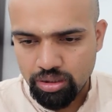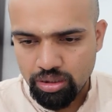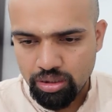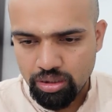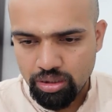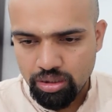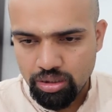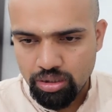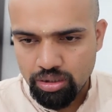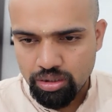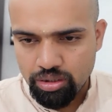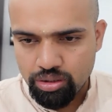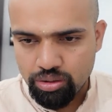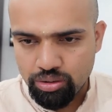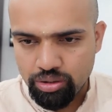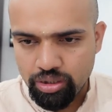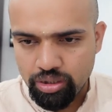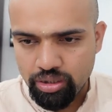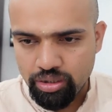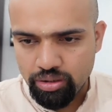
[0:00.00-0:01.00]
So here
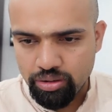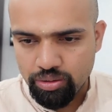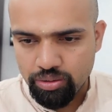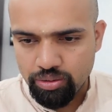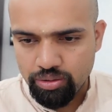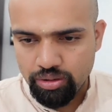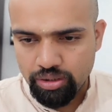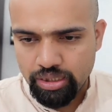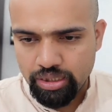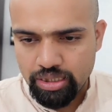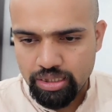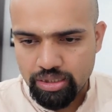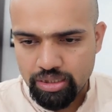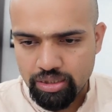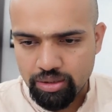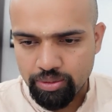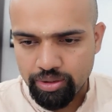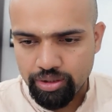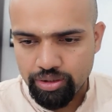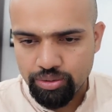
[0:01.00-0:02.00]
you go. This is how
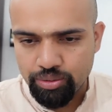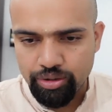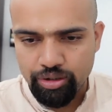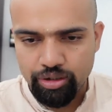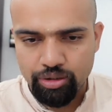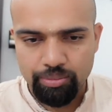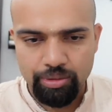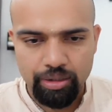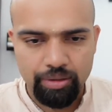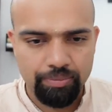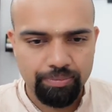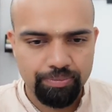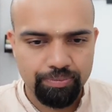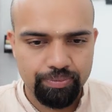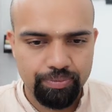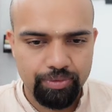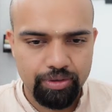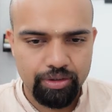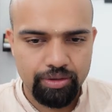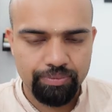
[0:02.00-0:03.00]
it is going to be.
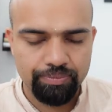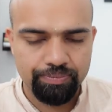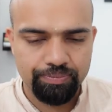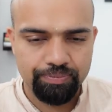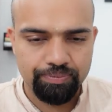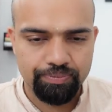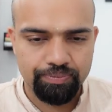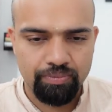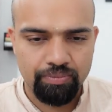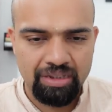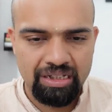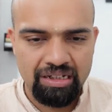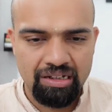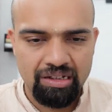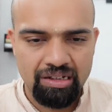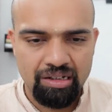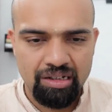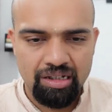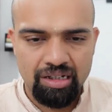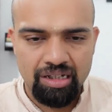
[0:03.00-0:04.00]
Okay.
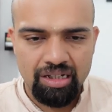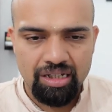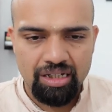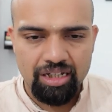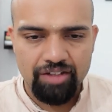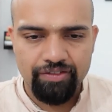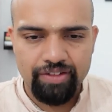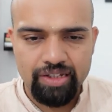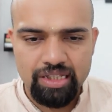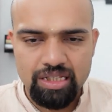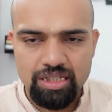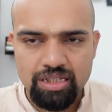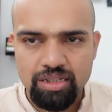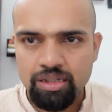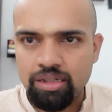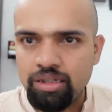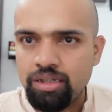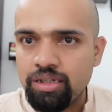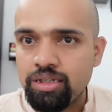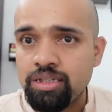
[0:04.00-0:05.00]
If it's
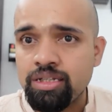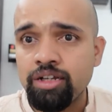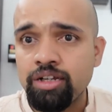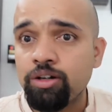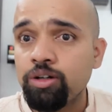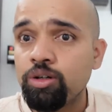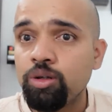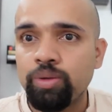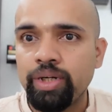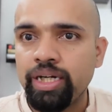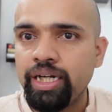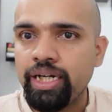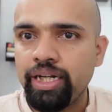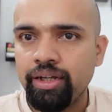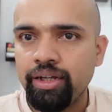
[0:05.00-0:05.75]
0 to 20,